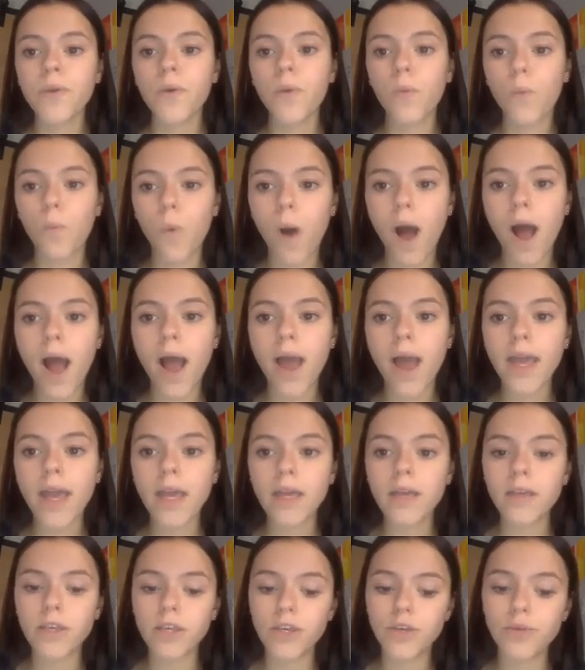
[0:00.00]

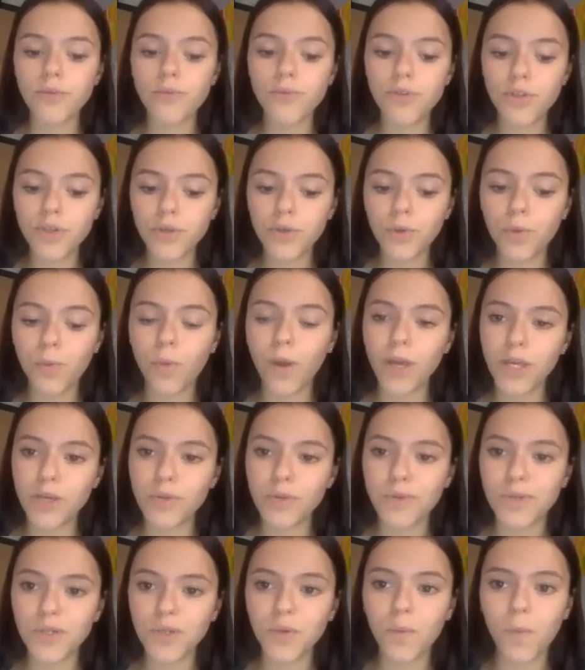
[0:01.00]
why you do what
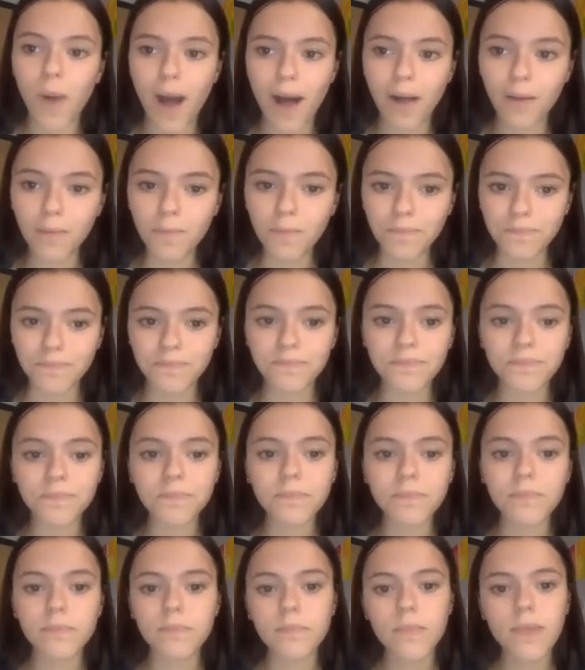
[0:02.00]
you do well.
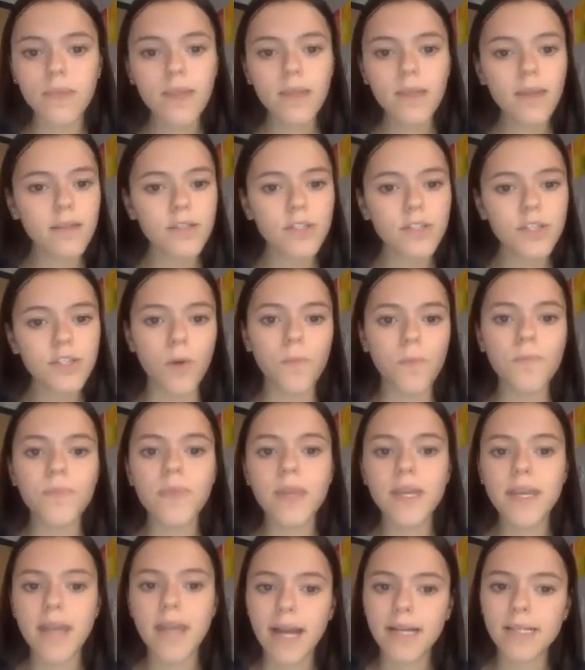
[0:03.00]
So
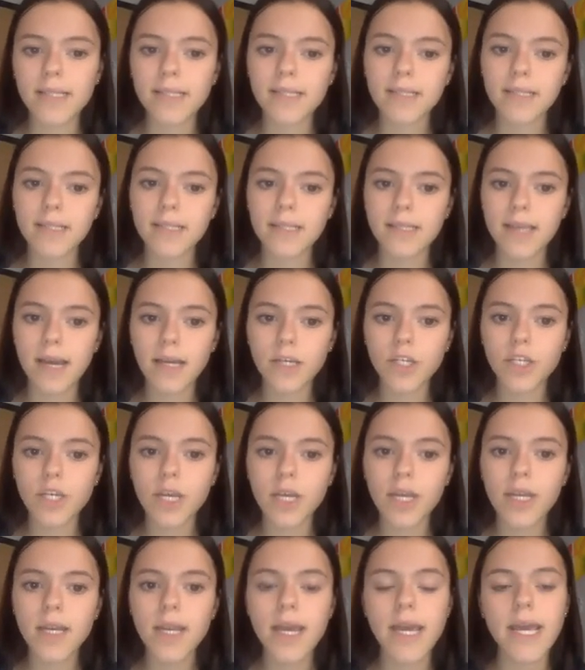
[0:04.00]
the next
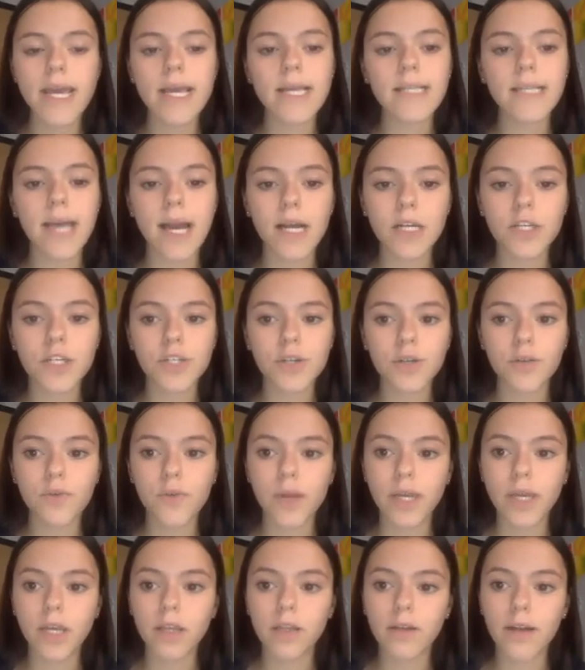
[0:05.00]
section is
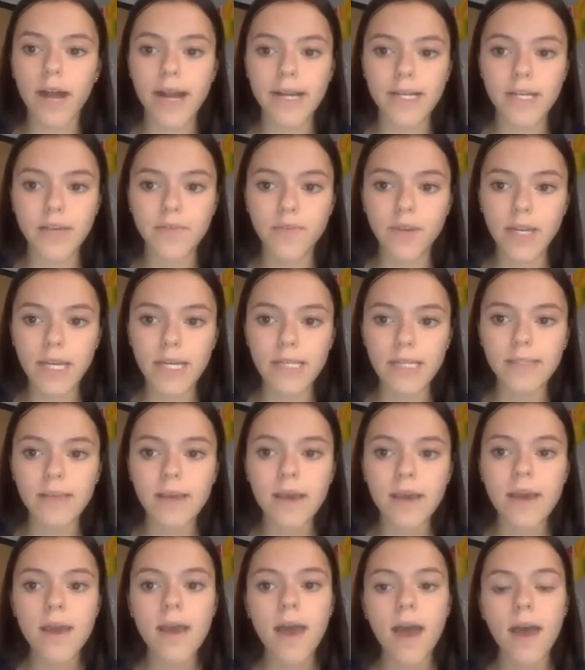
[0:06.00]
extracurricular activities.
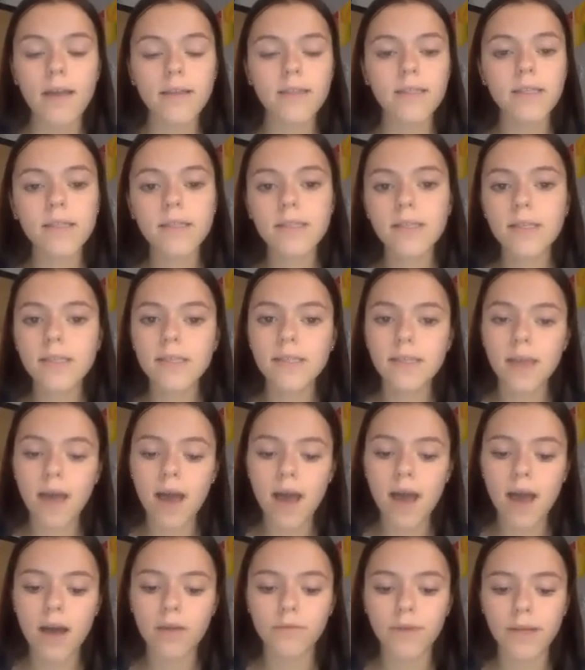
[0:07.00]
And since this
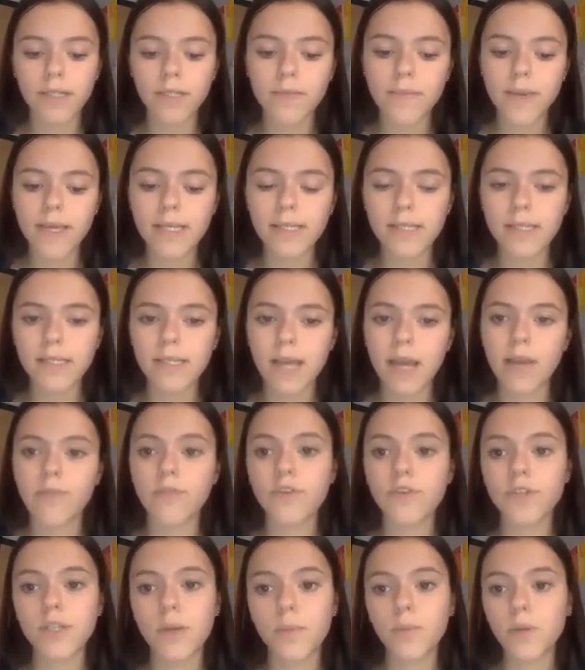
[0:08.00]
resume is designed
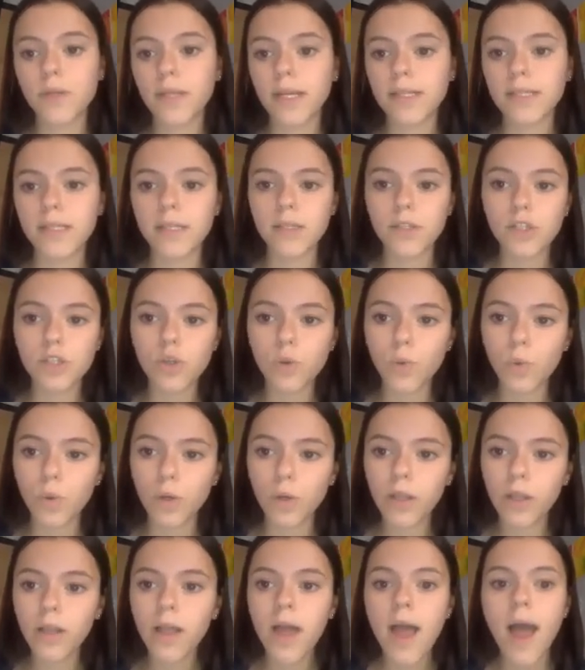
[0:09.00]
for someone that's in
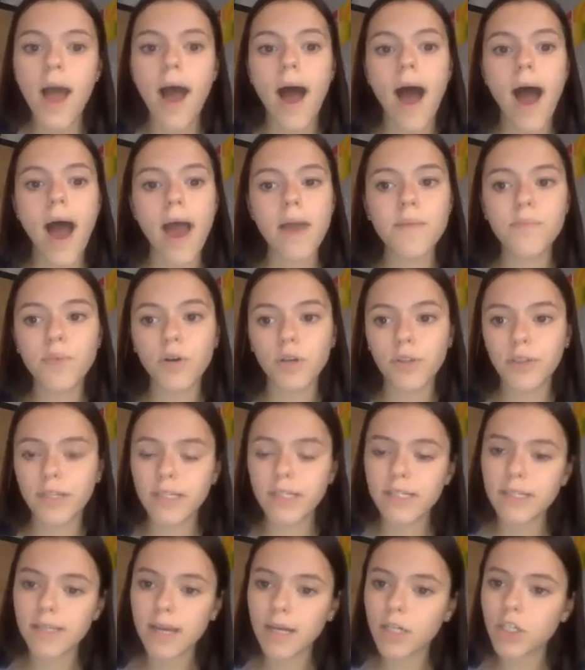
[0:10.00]
school, I put
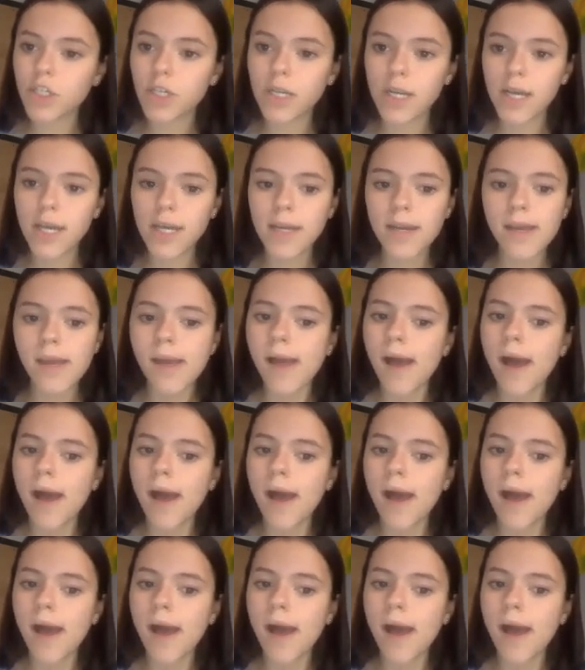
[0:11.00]
this section in.